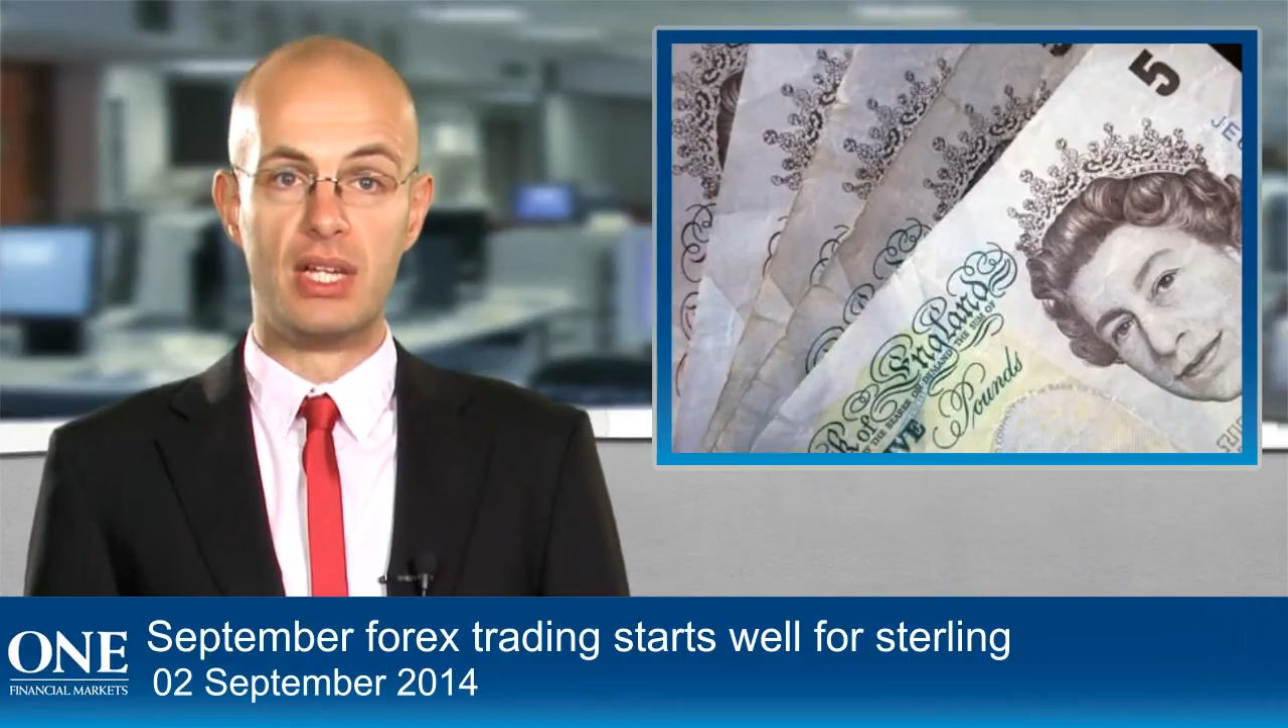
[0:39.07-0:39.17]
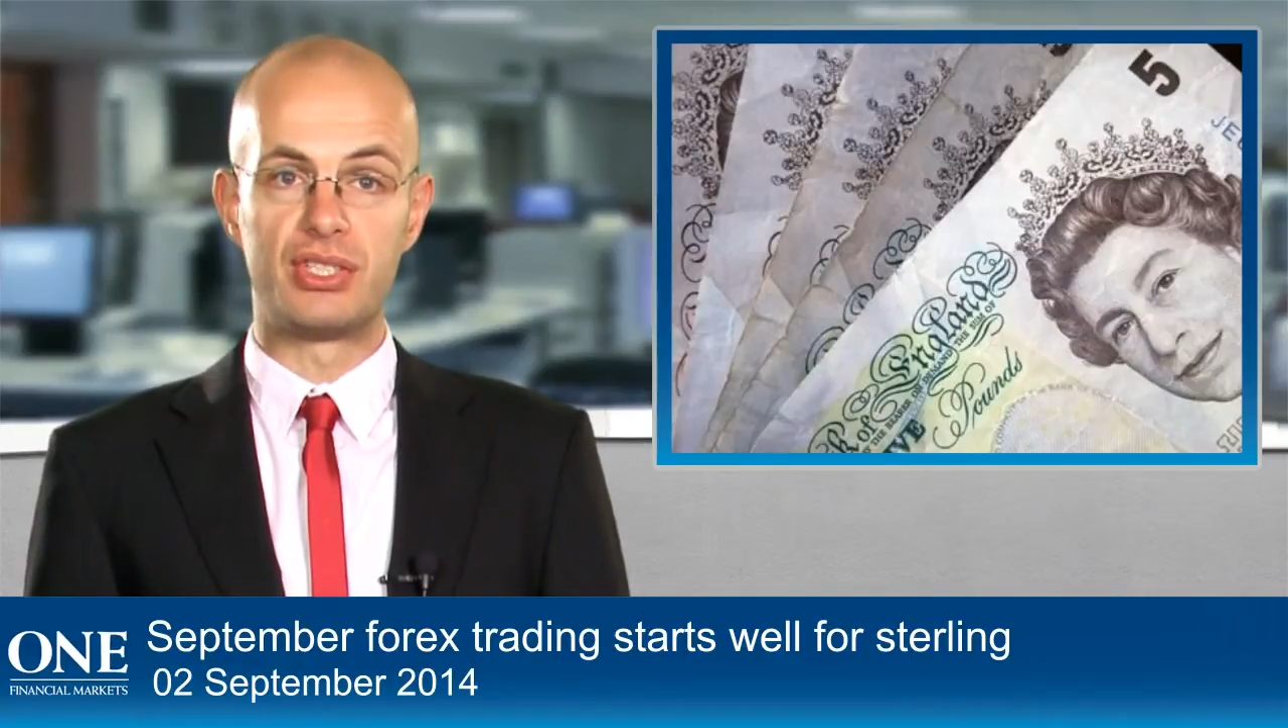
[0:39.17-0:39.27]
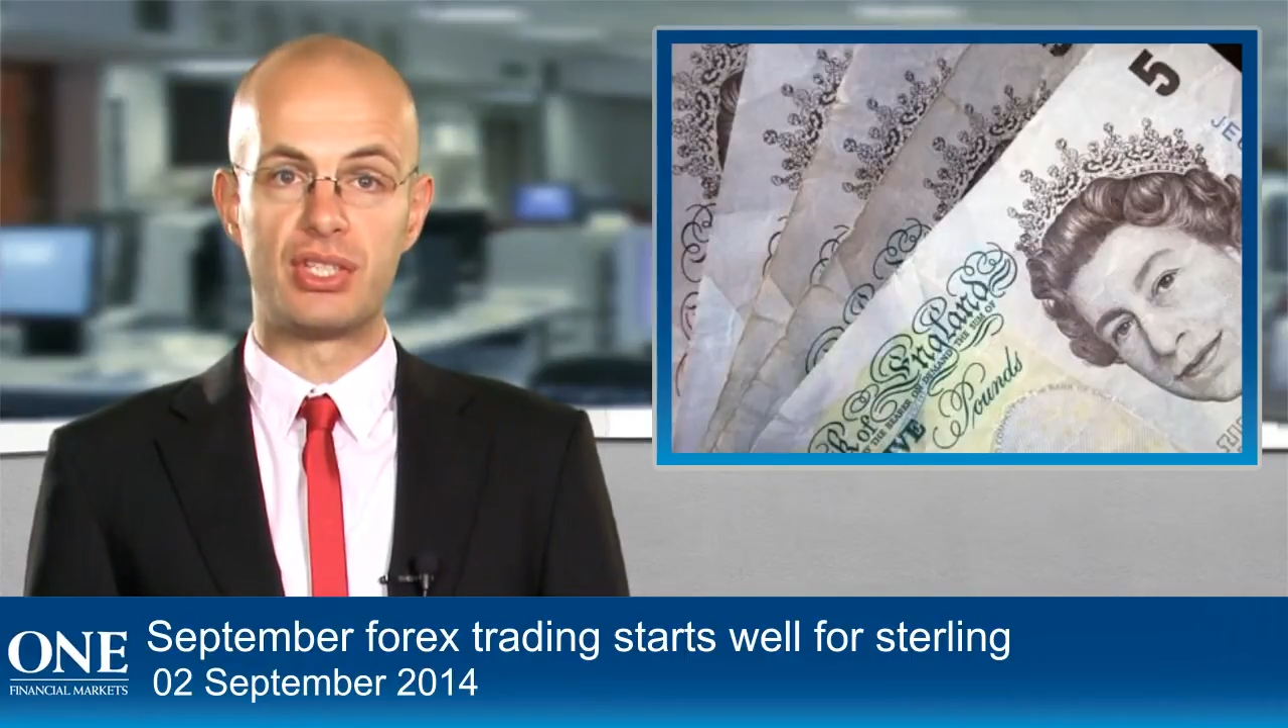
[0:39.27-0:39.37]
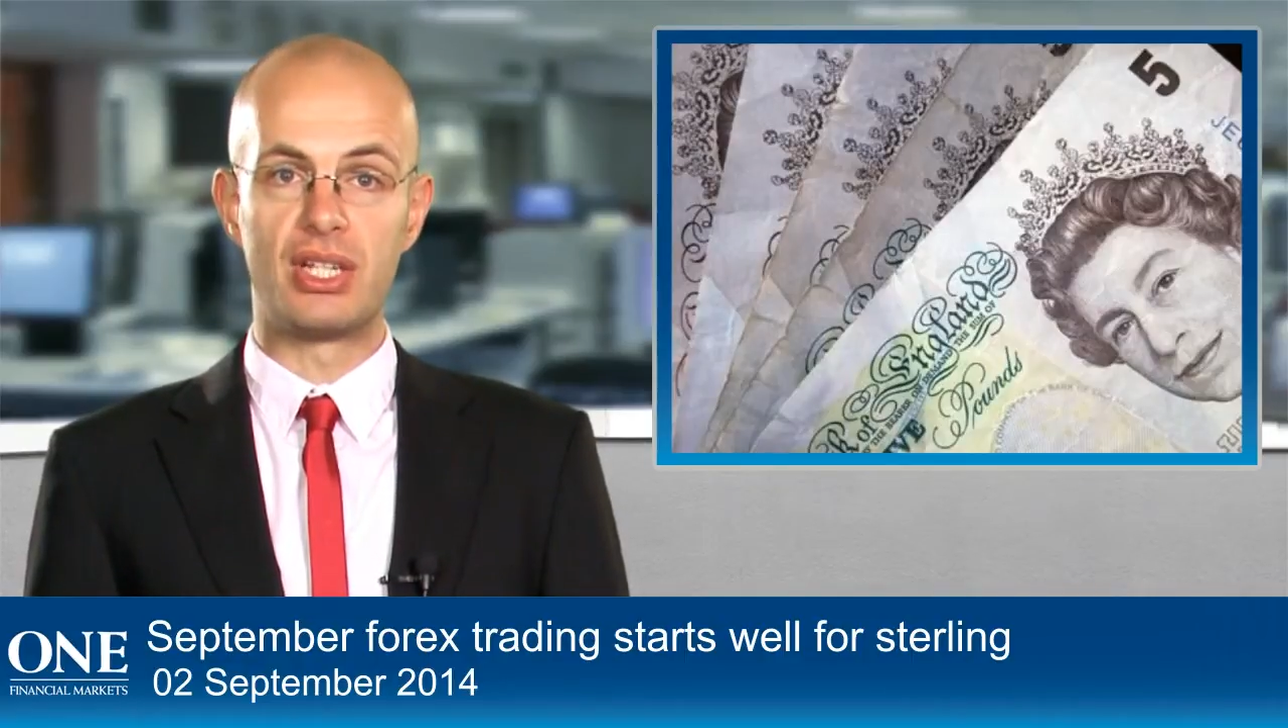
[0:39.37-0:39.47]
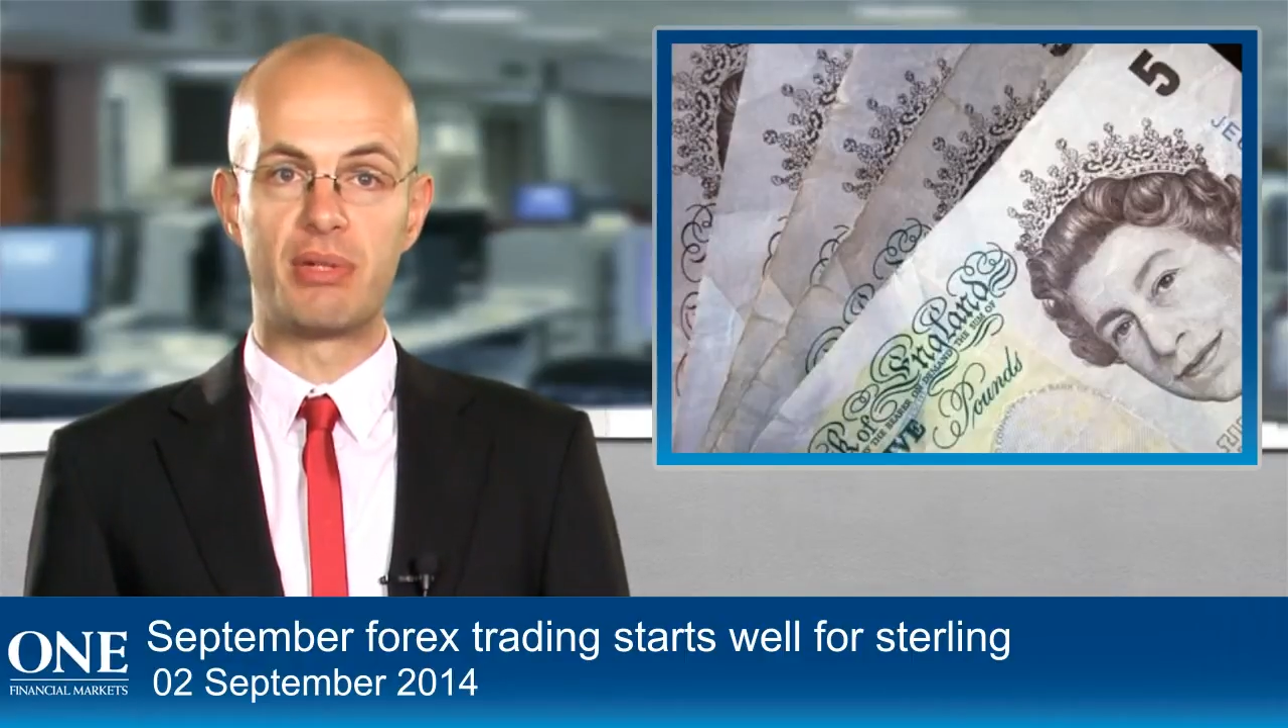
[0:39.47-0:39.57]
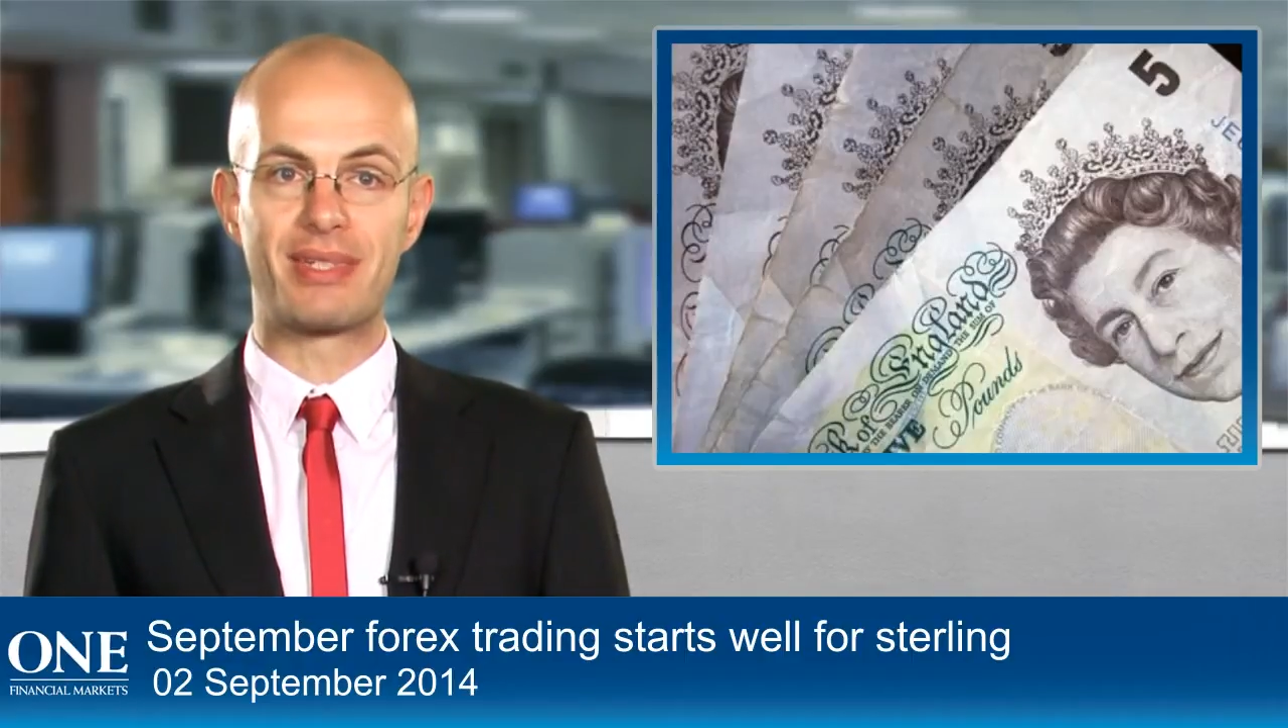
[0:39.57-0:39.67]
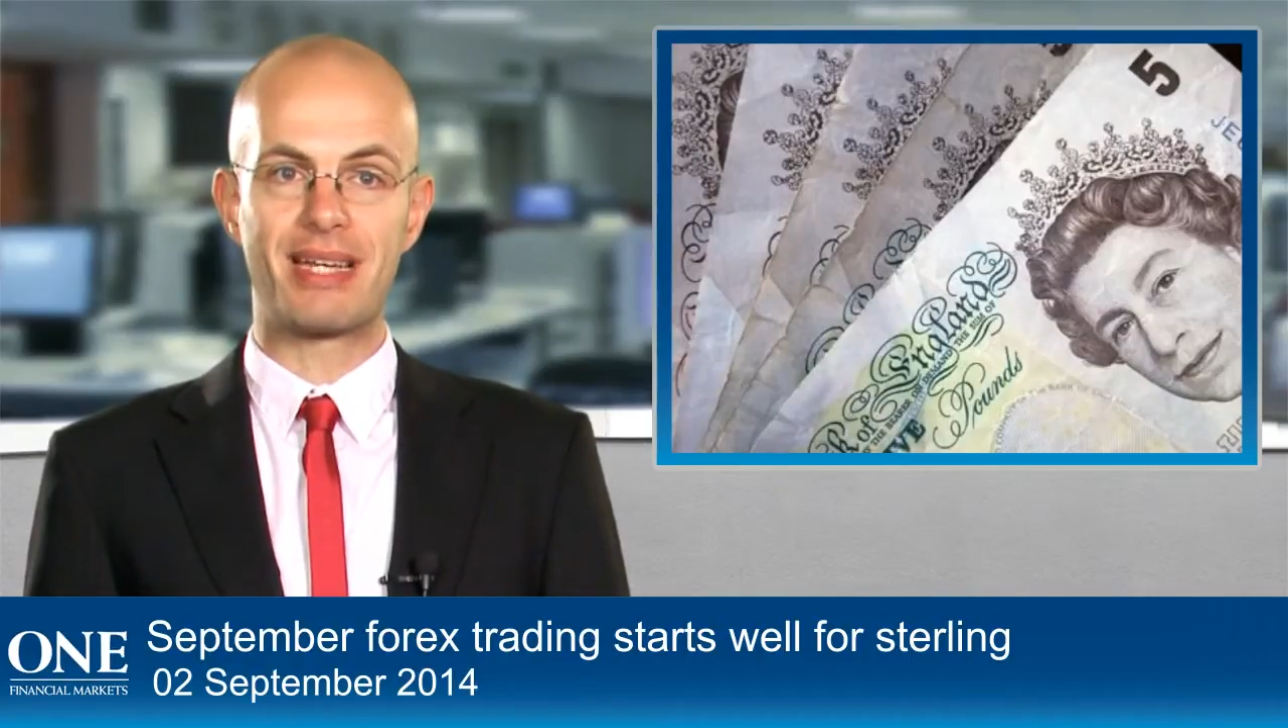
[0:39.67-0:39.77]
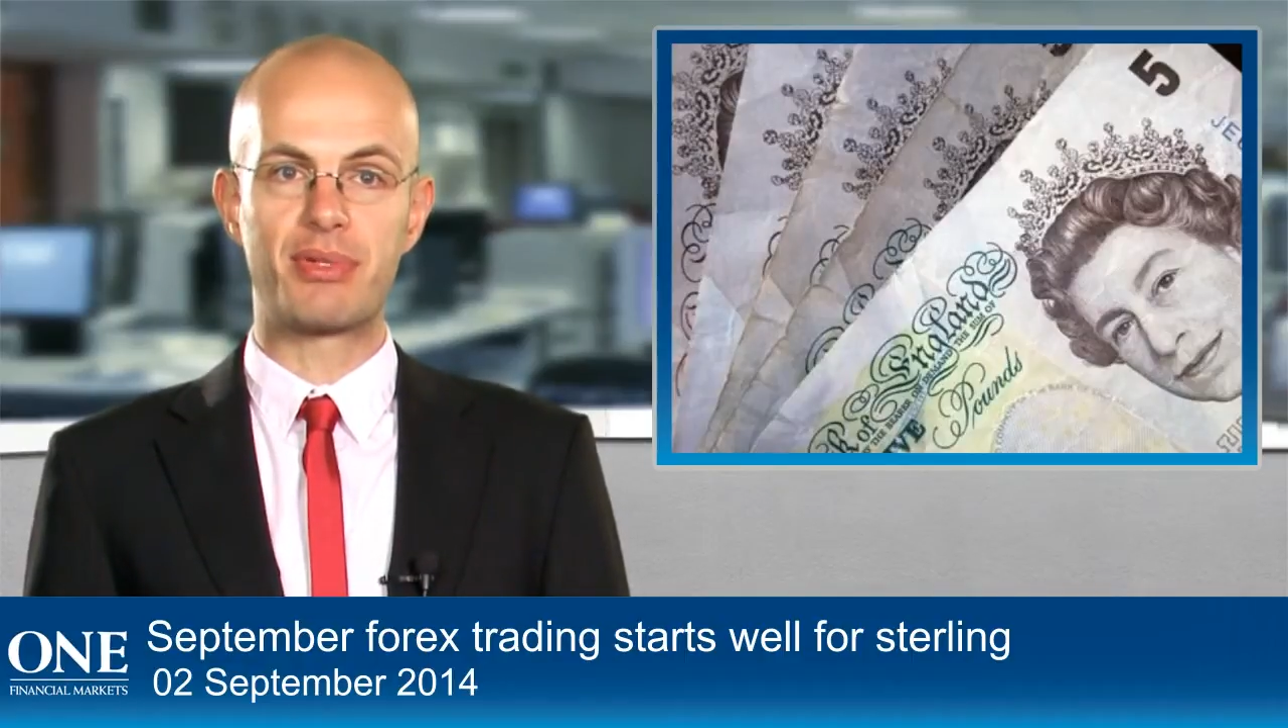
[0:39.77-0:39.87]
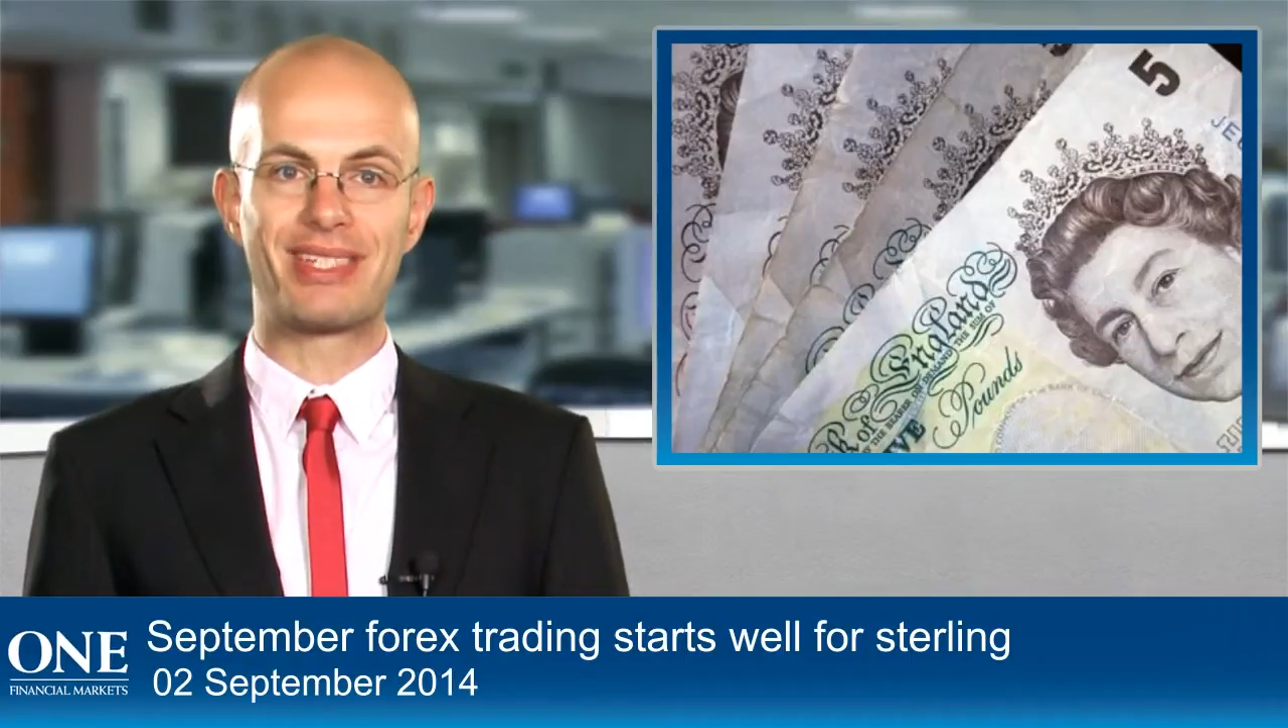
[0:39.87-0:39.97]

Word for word: Sterling was able